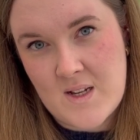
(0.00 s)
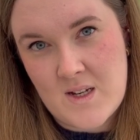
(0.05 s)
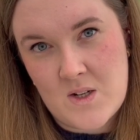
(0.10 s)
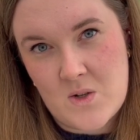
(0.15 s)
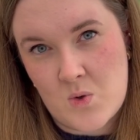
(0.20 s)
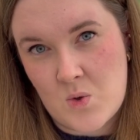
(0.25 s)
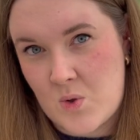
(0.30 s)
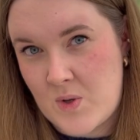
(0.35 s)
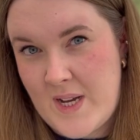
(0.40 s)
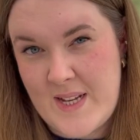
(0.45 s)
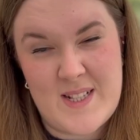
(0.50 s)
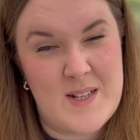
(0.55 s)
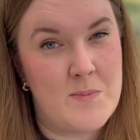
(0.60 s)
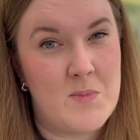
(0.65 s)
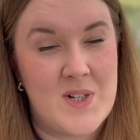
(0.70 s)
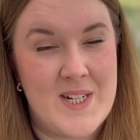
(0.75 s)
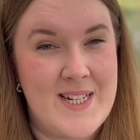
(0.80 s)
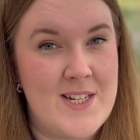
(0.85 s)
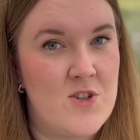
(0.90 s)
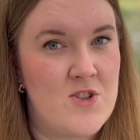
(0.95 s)
or
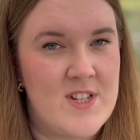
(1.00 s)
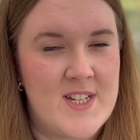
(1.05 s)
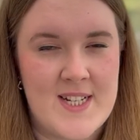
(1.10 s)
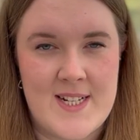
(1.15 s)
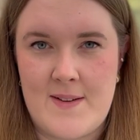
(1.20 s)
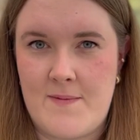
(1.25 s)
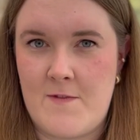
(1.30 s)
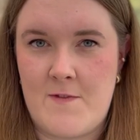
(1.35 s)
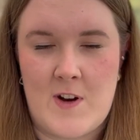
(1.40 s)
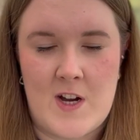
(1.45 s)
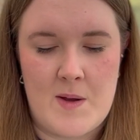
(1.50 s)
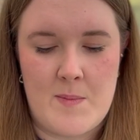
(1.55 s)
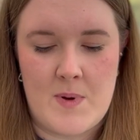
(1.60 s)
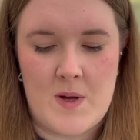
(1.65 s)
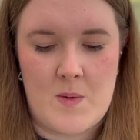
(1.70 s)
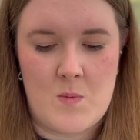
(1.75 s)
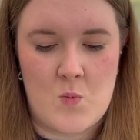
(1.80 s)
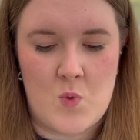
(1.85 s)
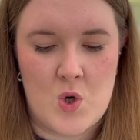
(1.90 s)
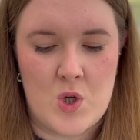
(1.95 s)
someone interested in fibre
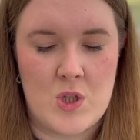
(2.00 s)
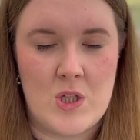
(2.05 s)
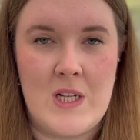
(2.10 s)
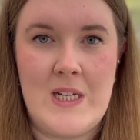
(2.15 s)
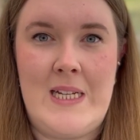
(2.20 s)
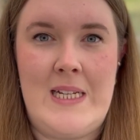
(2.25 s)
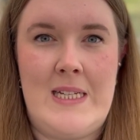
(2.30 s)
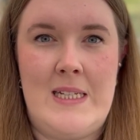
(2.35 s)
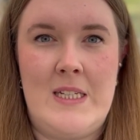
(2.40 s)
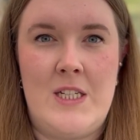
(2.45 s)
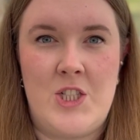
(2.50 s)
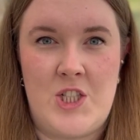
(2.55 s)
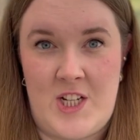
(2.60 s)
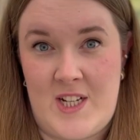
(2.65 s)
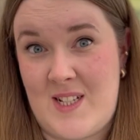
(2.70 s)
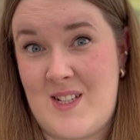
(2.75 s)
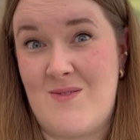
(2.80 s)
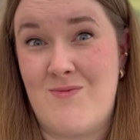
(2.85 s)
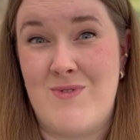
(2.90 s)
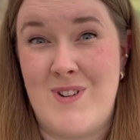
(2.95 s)
and wool, she
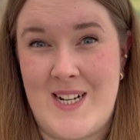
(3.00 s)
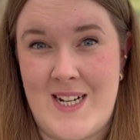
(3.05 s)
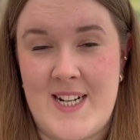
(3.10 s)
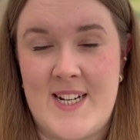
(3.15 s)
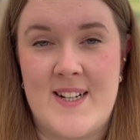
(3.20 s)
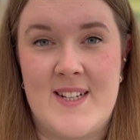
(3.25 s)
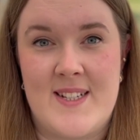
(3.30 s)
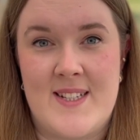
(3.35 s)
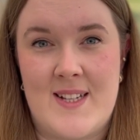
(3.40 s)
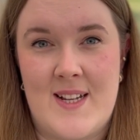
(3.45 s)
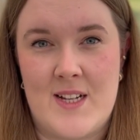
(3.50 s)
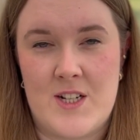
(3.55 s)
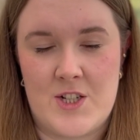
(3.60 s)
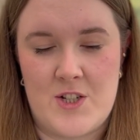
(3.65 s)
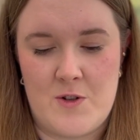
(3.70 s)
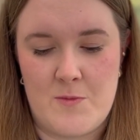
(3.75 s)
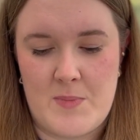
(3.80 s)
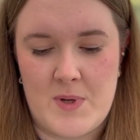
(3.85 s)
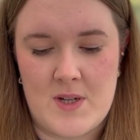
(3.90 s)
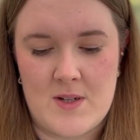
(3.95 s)
has a really nice
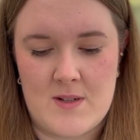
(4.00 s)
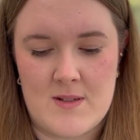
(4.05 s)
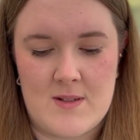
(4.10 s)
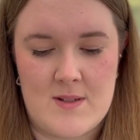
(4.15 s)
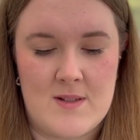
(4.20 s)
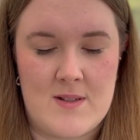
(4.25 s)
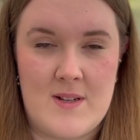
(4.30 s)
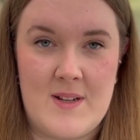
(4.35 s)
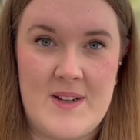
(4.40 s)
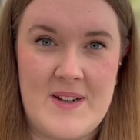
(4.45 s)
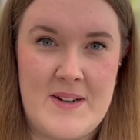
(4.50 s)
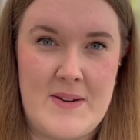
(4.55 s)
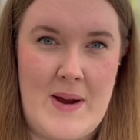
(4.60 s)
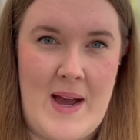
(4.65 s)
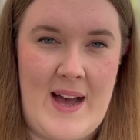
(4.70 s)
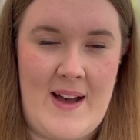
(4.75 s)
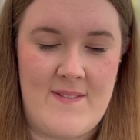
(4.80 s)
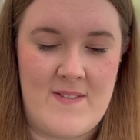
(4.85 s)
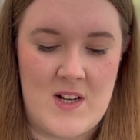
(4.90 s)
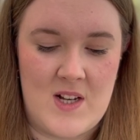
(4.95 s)
selection of books, so
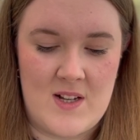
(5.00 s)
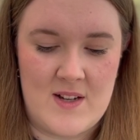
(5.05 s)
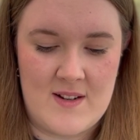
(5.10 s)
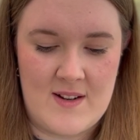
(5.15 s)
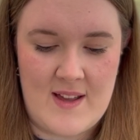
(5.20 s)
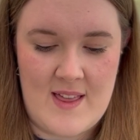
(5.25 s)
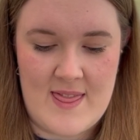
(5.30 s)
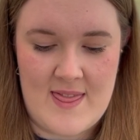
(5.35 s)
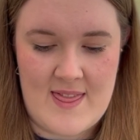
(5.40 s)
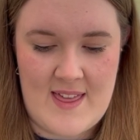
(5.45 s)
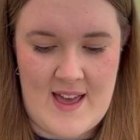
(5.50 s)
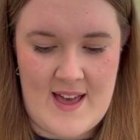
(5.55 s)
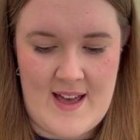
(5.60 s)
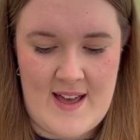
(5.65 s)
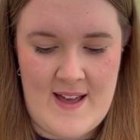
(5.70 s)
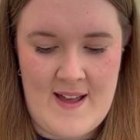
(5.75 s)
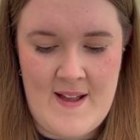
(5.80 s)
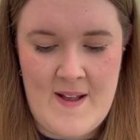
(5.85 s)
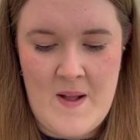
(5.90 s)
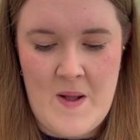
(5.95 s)
have a look
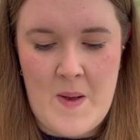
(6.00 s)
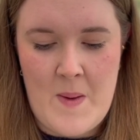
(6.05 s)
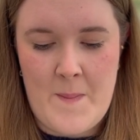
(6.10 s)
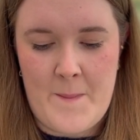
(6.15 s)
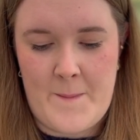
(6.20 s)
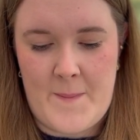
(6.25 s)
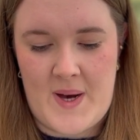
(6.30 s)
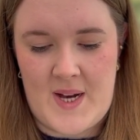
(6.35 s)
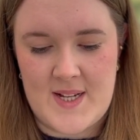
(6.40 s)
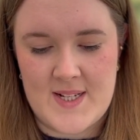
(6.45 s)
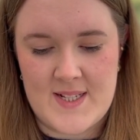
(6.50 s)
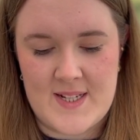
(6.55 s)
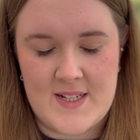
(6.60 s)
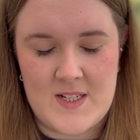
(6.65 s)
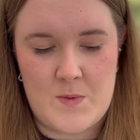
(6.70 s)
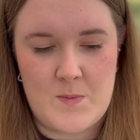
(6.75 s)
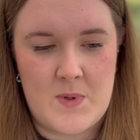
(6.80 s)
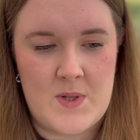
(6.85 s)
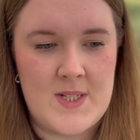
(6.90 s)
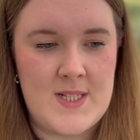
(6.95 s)
there. But I
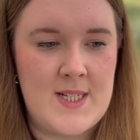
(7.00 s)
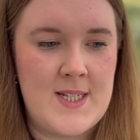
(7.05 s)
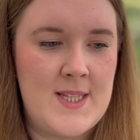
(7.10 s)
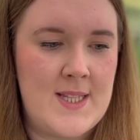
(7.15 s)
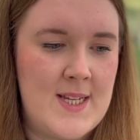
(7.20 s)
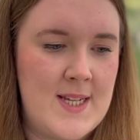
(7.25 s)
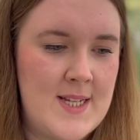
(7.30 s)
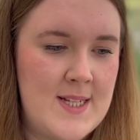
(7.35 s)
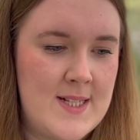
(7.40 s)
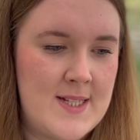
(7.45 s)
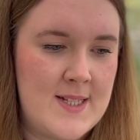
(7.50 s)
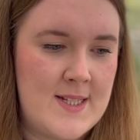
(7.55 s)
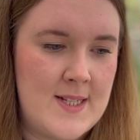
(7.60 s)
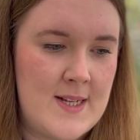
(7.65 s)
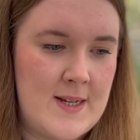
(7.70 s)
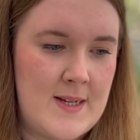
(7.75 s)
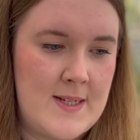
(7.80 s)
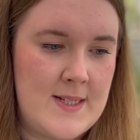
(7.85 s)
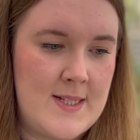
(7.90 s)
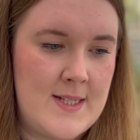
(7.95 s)
spotted this
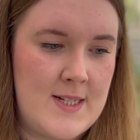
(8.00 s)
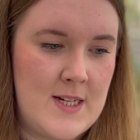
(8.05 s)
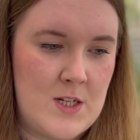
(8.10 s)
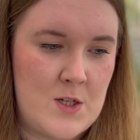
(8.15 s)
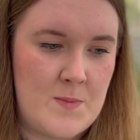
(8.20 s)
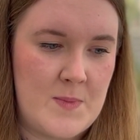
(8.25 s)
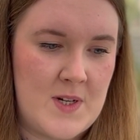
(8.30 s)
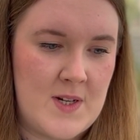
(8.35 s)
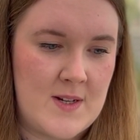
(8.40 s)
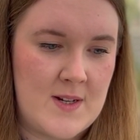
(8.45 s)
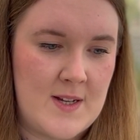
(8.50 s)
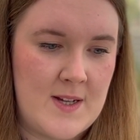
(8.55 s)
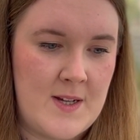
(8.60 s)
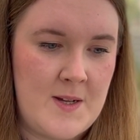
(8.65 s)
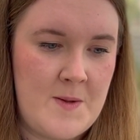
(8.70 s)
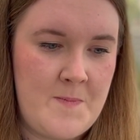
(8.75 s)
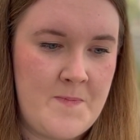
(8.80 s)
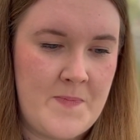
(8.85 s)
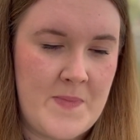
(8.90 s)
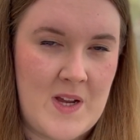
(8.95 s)
stitch marker.
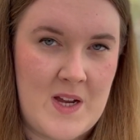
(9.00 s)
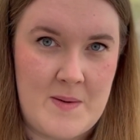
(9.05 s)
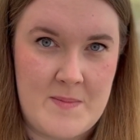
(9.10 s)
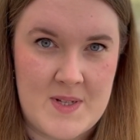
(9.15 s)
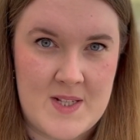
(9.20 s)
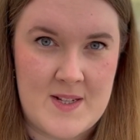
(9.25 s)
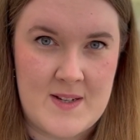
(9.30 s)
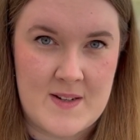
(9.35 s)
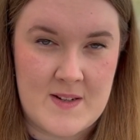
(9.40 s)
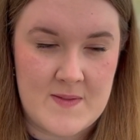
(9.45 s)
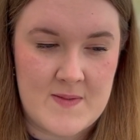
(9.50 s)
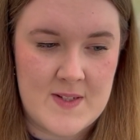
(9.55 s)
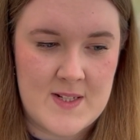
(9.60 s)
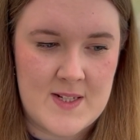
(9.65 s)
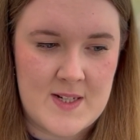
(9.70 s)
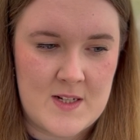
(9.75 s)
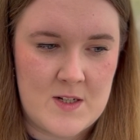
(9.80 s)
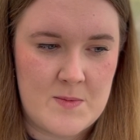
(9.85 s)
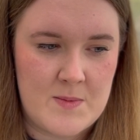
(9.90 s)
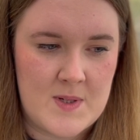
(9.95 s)
I am a sucker for
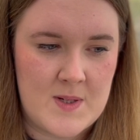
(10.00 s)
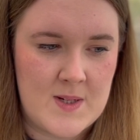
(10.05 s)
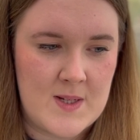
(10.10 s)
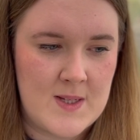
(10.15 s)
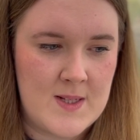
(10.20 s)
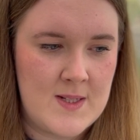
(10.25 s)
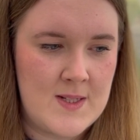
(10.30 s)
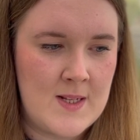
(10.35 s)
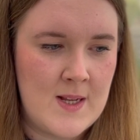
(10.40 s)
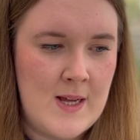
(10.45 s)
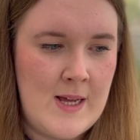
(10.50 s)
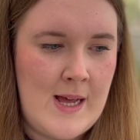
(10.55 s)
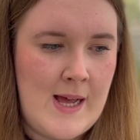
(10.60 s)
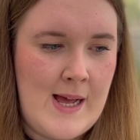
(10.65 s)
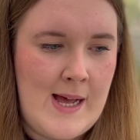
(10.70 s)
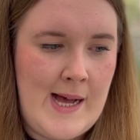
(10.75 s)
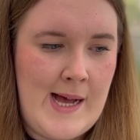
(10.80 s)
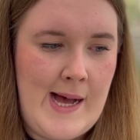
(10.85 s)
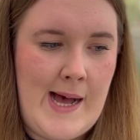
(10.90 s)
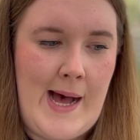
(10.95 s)
stitch markers,
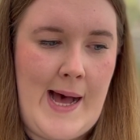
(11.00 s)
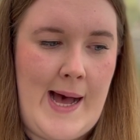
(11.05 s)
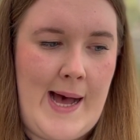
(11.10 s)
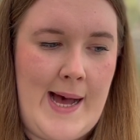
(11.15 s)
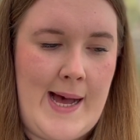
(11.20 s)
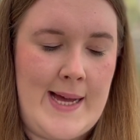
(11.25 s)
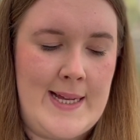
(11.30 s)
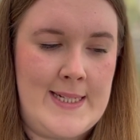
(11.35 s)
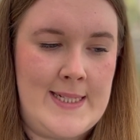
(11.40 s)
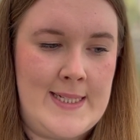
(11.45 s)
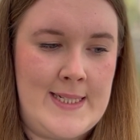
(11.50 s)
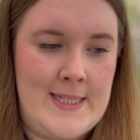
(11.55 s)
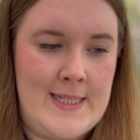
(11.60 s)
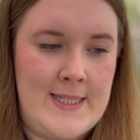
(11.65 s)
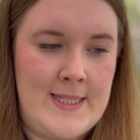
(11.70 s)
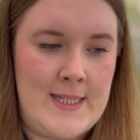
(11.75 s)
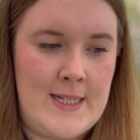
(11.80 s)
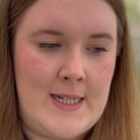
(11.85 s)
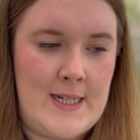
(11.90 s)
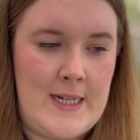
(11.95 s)

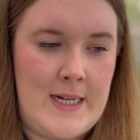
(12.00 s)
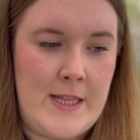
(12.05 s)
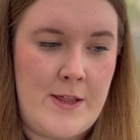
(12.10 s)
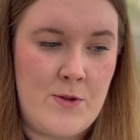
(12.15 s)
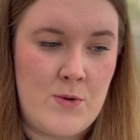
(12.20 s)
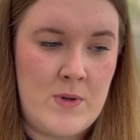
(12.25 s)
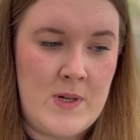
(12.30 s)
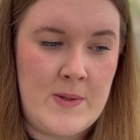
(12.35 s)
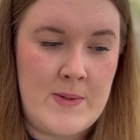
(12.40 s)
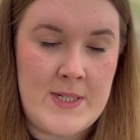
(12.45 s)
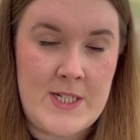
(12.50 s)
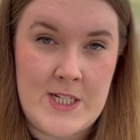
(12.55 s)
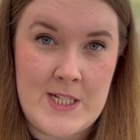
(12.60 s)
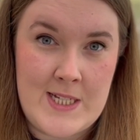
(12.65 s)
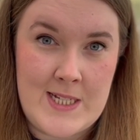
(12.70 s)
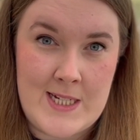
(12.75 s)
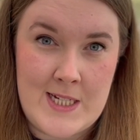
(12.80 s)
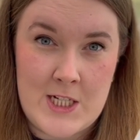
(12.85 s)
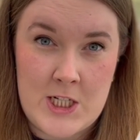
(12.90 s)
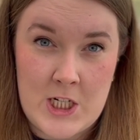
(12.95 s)
and I thought it was
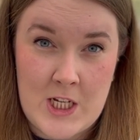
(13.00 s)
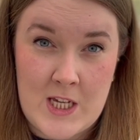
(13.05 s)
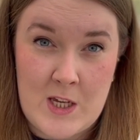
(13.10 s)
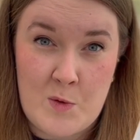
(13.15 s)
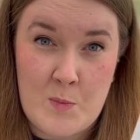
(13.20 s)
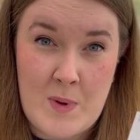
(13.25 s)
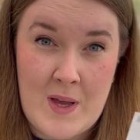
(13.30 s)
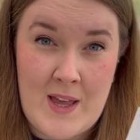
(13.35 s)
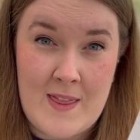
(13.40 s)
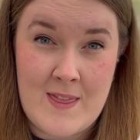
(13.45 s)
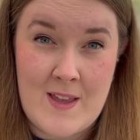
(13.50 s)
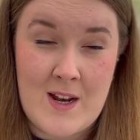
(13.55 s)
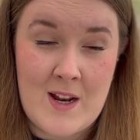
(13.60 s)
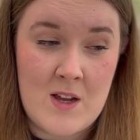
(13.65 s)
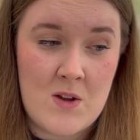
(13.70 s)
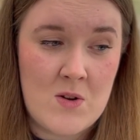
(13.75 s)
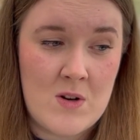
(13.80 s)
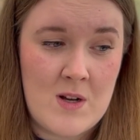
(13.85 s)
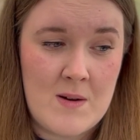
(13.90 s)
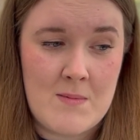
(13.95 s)
just a sheep, and then I
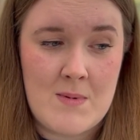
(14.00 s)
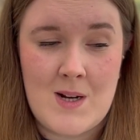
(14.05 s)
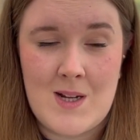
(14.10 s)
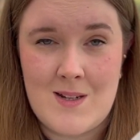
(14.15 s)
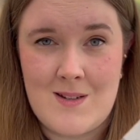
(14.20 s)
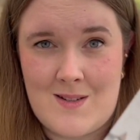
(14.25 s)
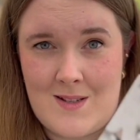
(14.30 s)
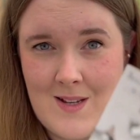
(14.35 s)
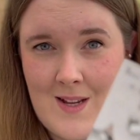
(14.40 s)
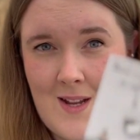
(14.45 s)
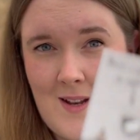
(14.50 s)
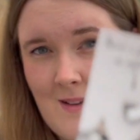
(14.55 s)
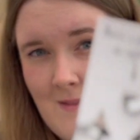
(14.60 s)
got up close and I